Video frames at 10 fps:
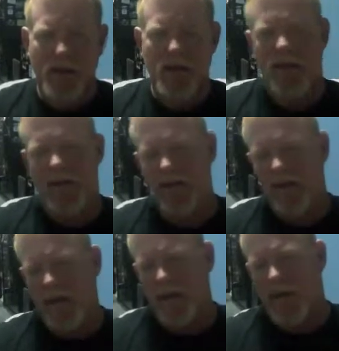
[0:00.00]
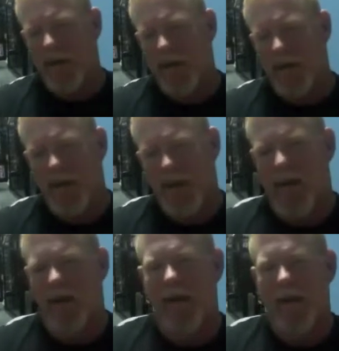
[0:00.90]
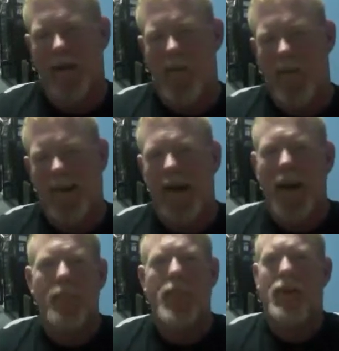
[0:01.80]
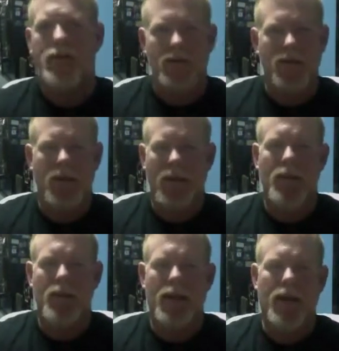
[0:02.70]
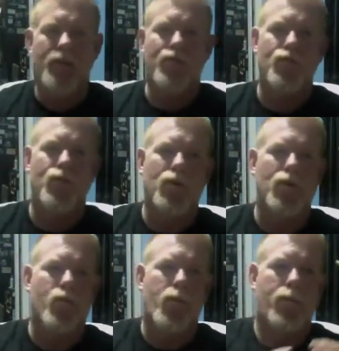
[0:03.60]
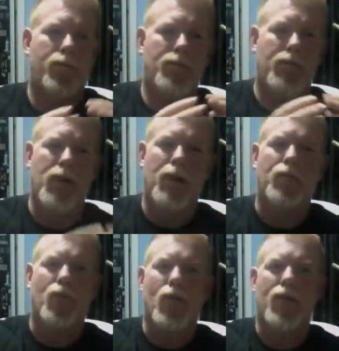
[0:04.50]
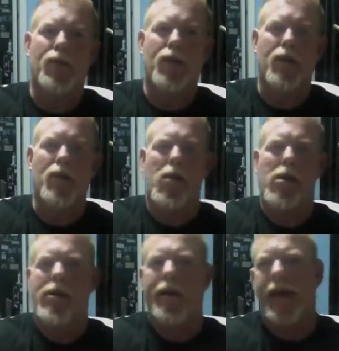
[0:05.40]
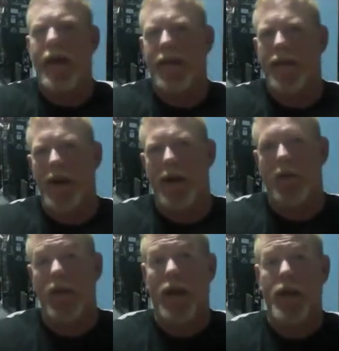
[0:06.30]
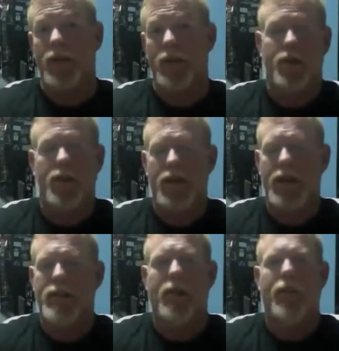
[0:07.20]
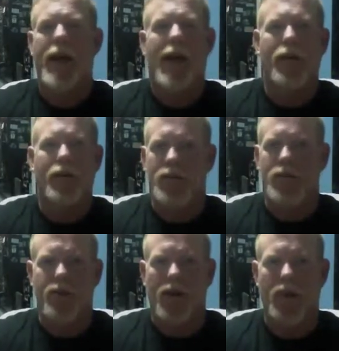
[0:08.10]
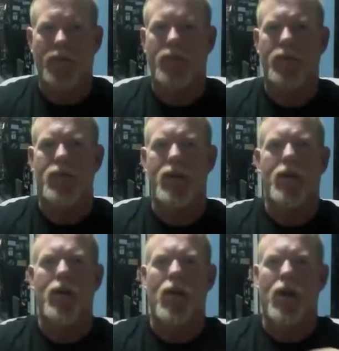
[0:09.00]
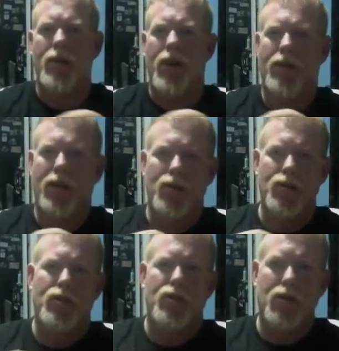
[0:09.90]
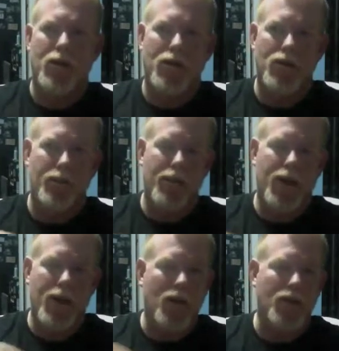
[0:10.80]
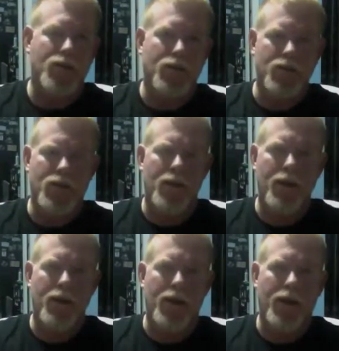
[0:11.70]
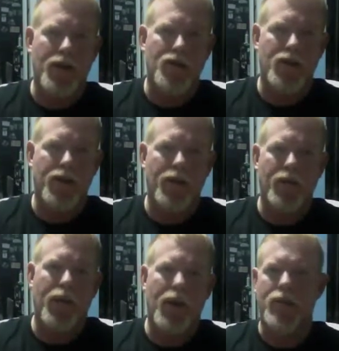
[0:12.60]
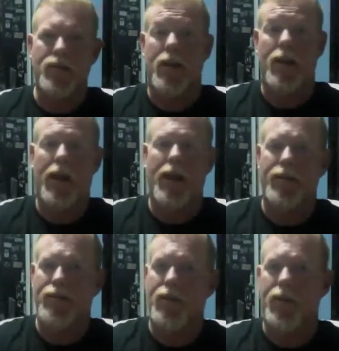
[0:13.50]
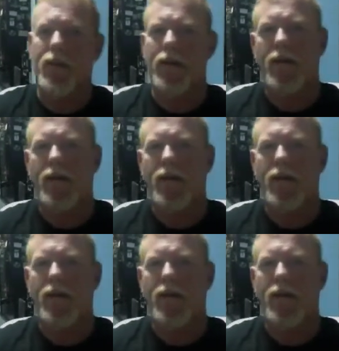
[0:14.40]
And she says, well, you know, a lot of medications were developed for one thing, And then they realized there was another. That's how Viagra was developed, if you didn't know. I mean, I think it was something else, some other medication, and they realized that it had this other